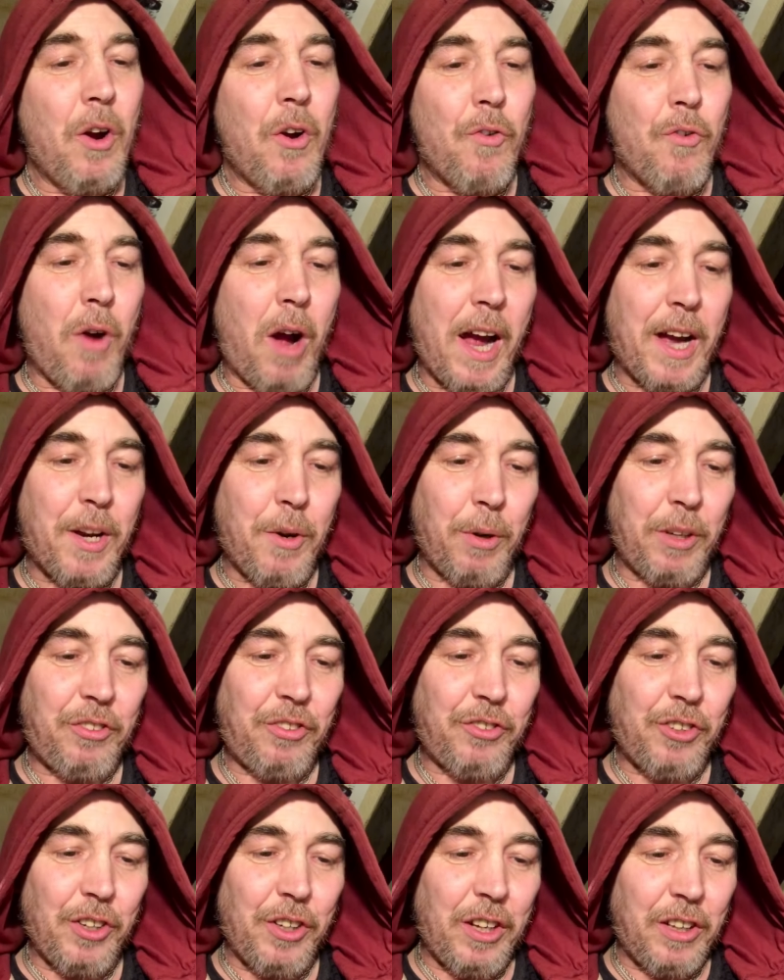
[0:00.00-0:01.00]
Right,
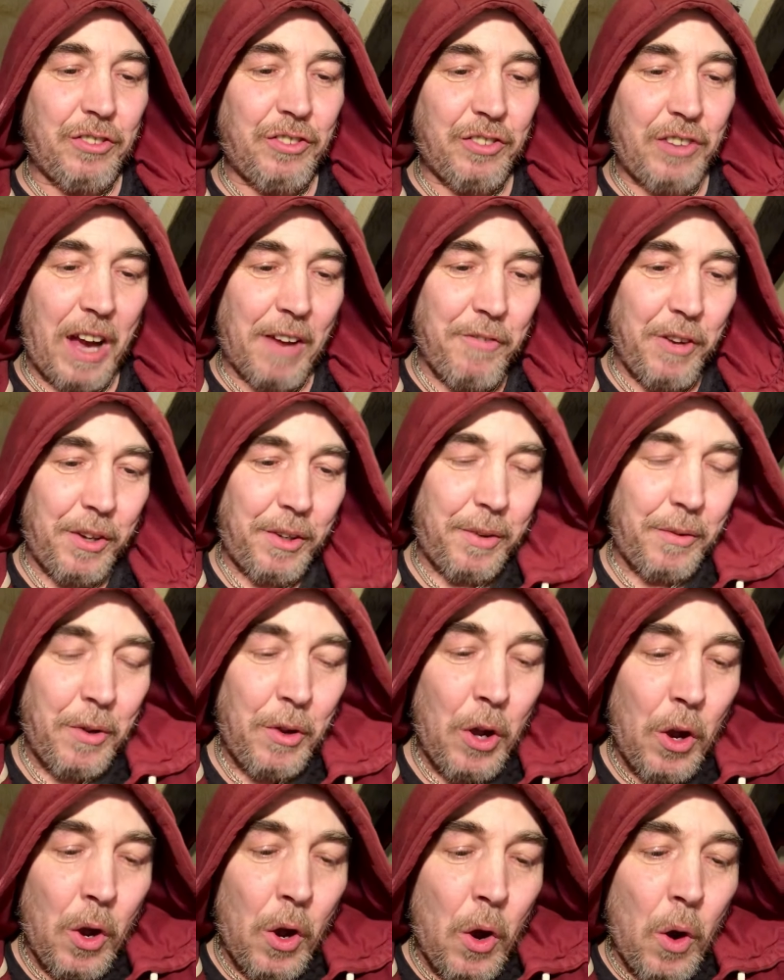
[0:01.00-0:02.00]
question seven.
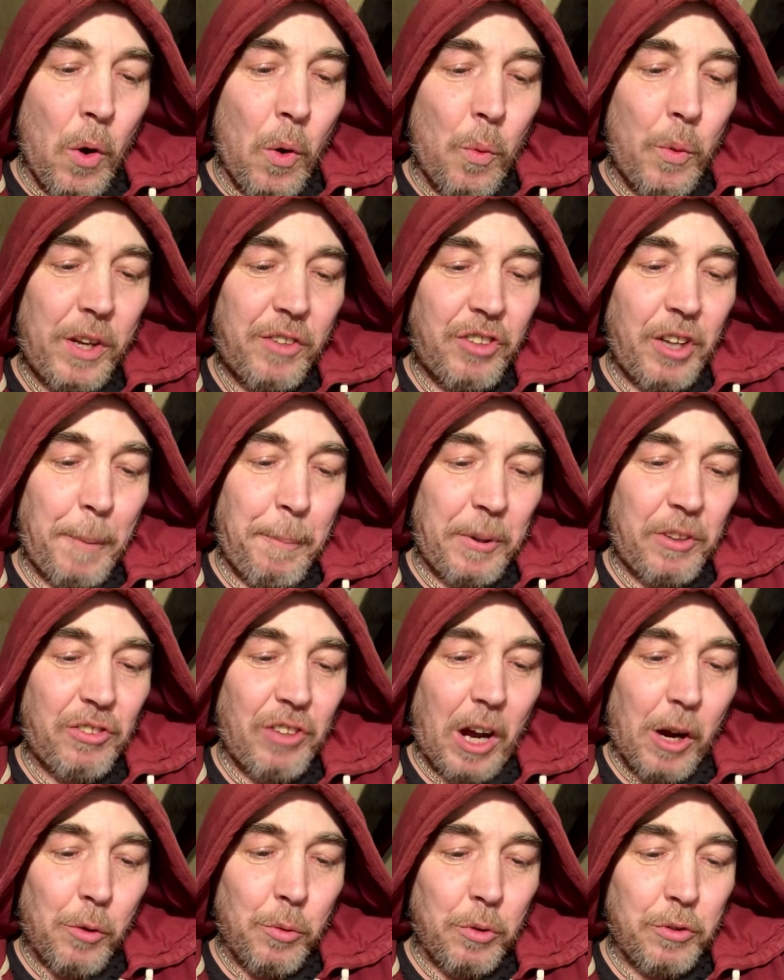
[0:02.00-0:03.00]
Which
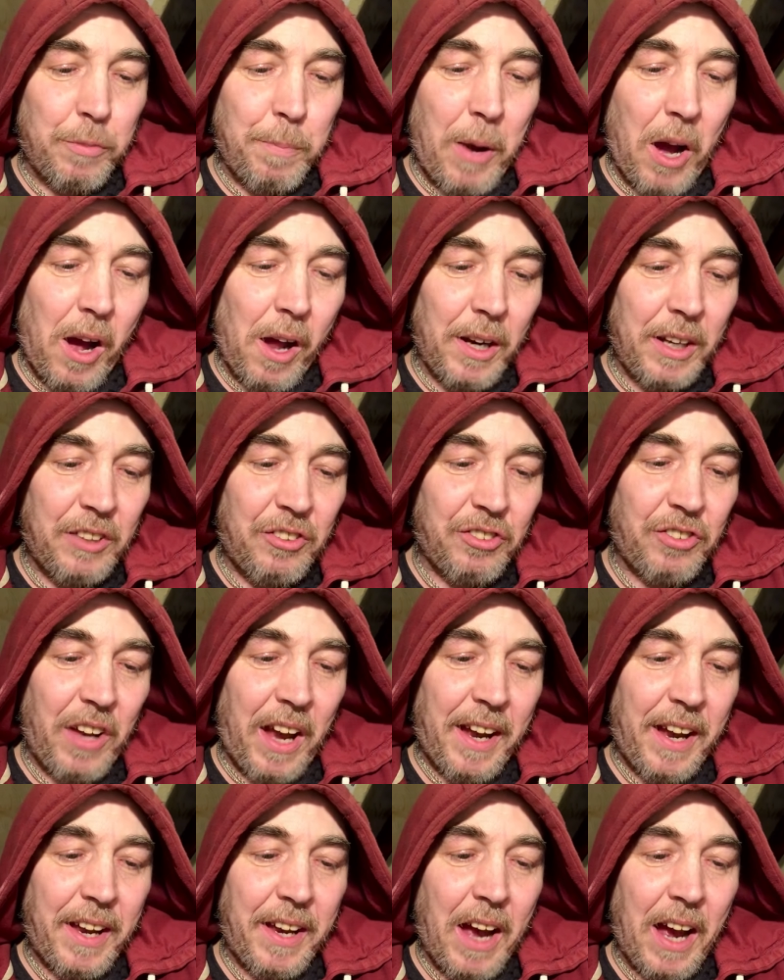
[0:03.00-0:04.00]
episode was partly
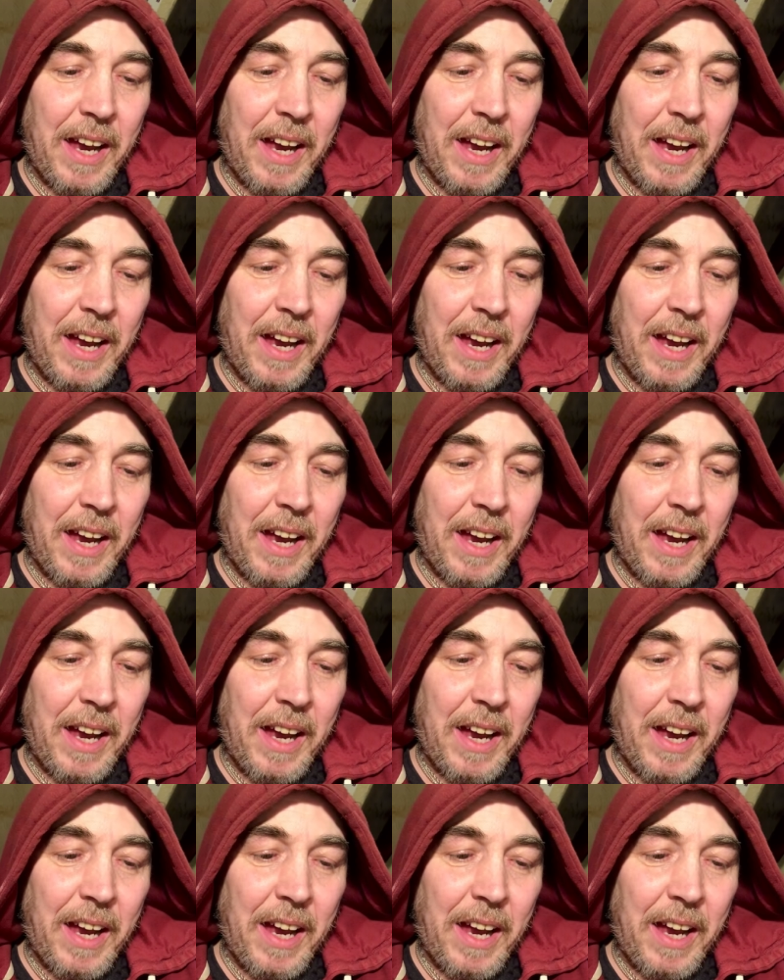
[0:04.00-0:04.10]
set